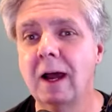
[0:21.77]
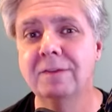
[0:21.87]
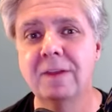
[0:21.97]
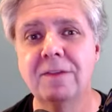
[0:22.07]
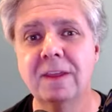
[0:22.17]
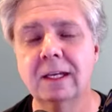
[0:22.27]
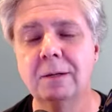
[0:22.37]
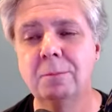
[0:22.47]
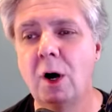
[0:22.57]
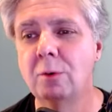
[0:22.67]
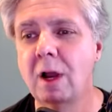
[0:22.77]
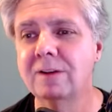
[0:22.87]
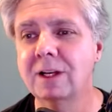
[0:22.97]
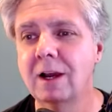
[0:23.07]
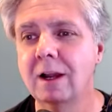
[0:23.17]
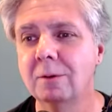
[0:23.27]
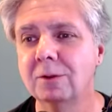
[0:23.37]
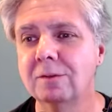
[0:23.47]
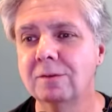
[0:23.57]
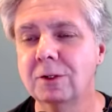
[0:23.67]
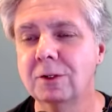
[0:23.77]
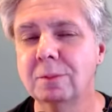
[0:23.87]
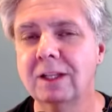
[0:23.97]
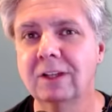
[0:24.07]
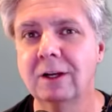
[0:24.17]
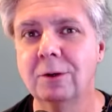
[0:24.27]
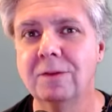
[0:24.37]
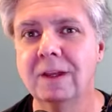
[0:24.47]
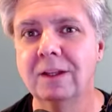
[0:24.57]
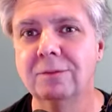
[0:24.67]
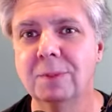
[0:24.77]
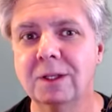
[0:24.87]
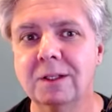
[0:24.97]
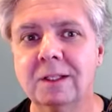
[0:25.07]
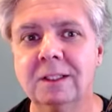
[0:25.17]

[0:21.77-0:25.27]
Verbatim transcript: I, I think Kamal Ravikant was the first place I heard this, but